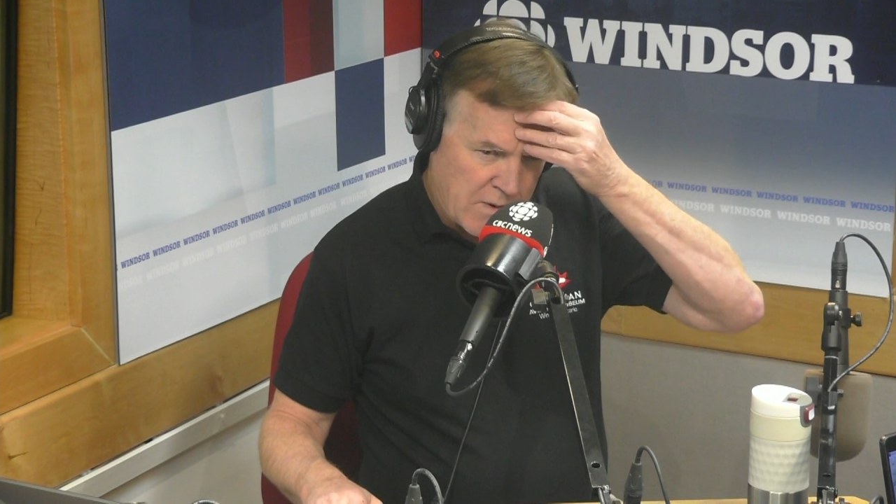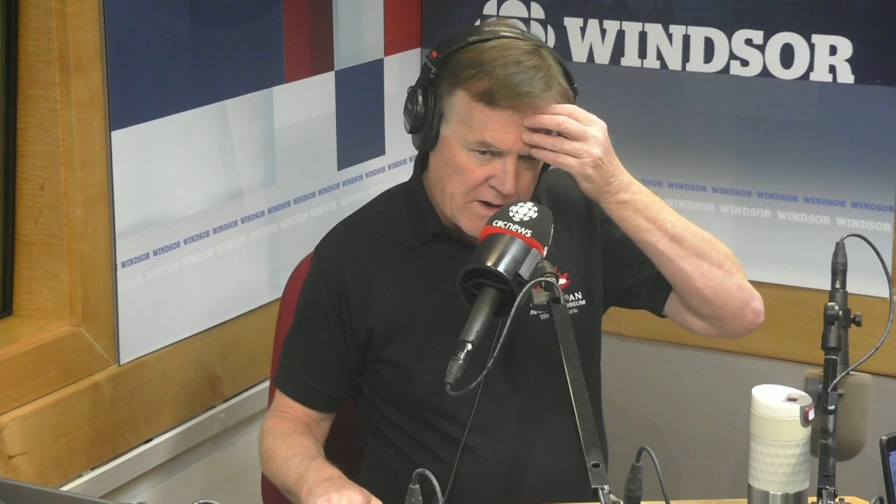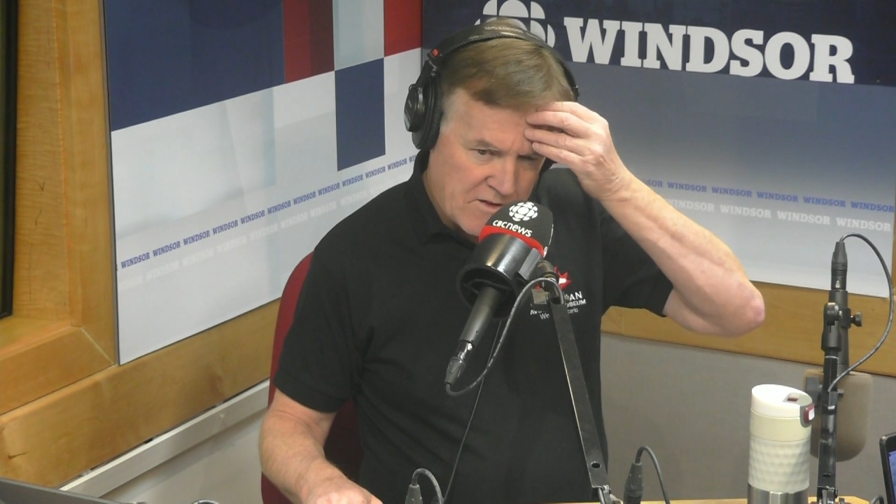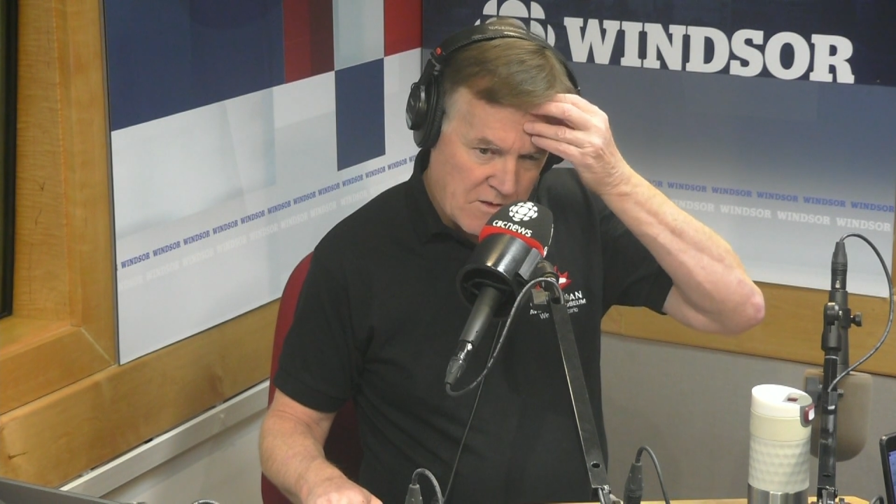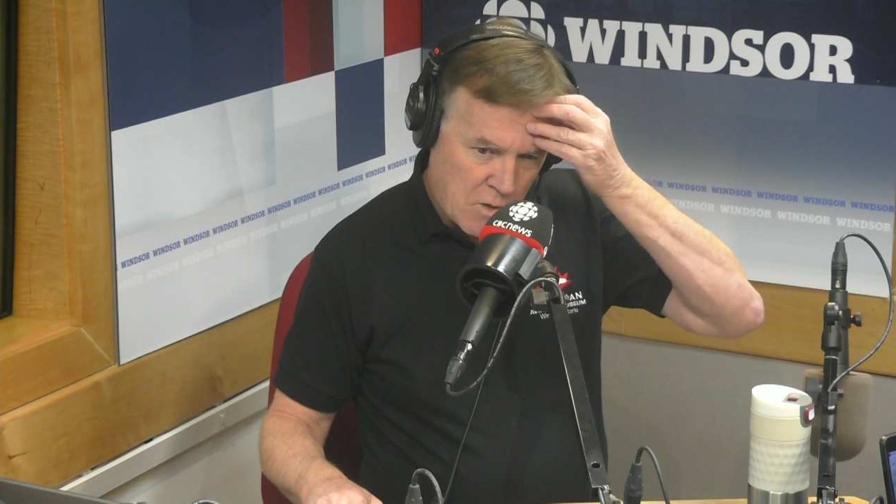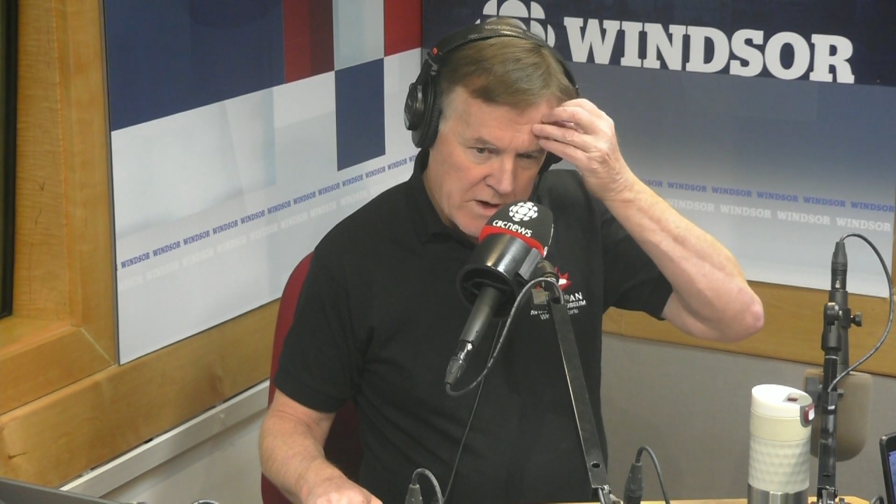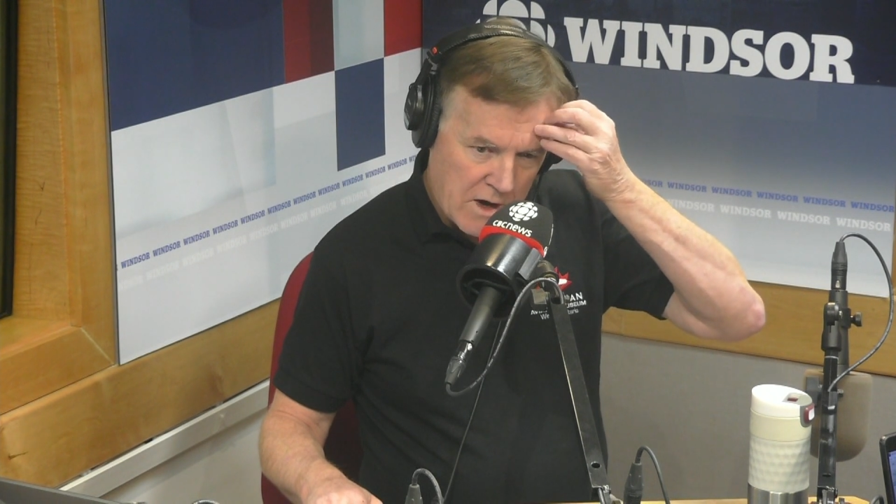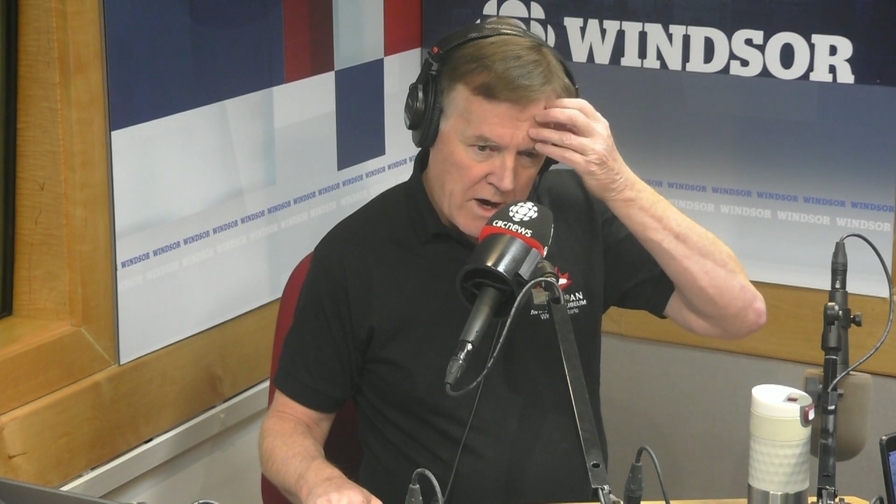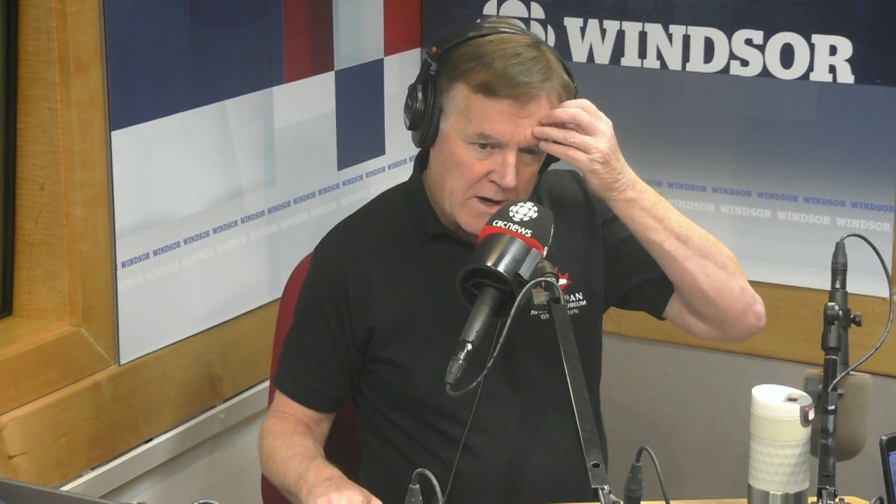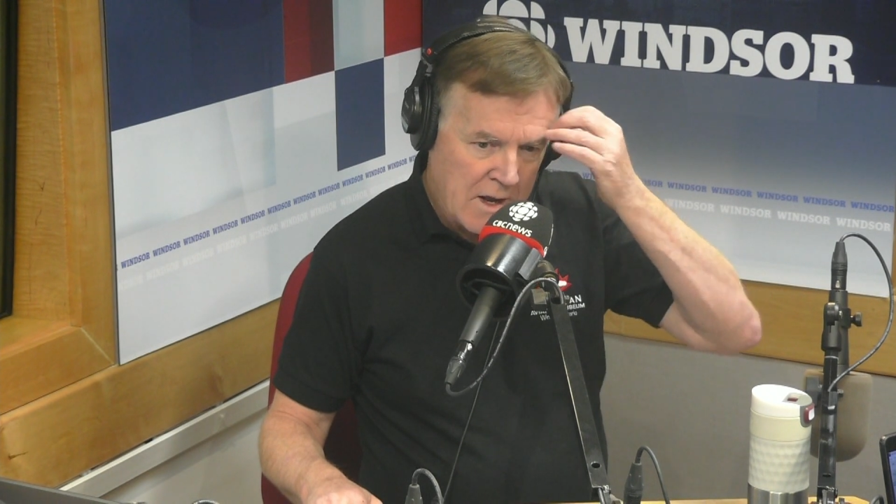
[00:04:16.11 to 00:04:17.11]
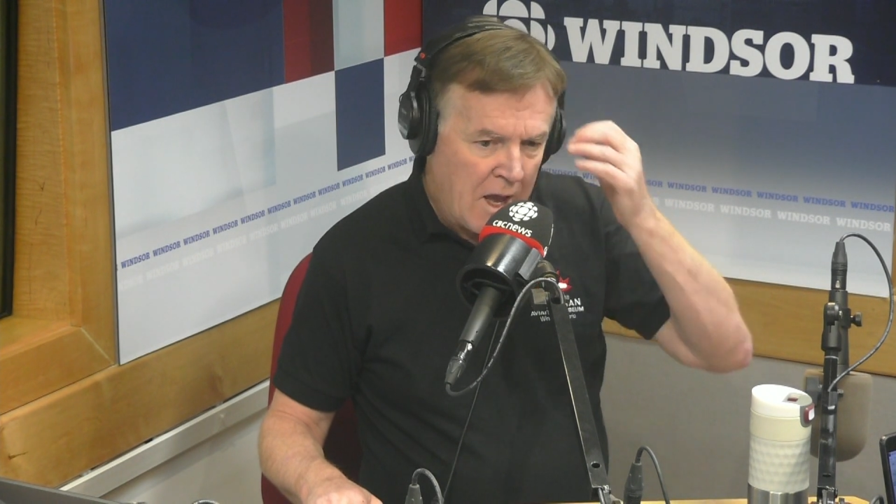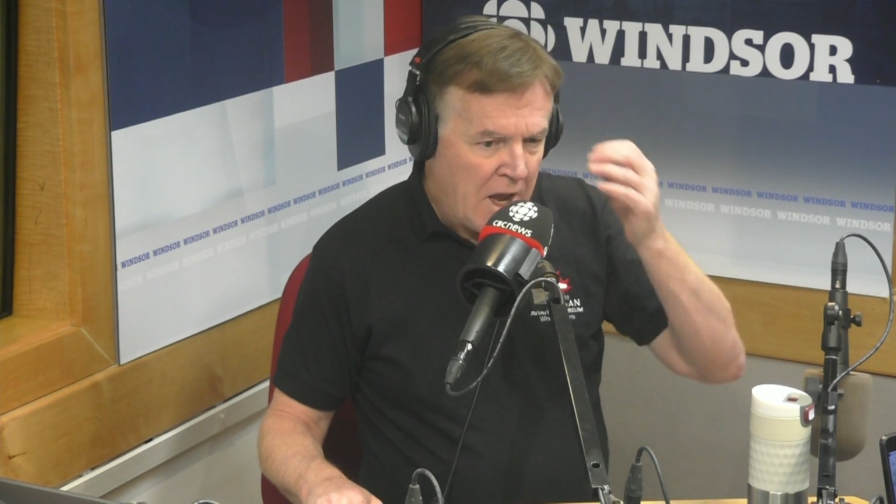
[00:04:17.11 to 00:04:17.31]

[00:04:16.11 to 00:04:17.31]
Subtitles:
readings and whatnot.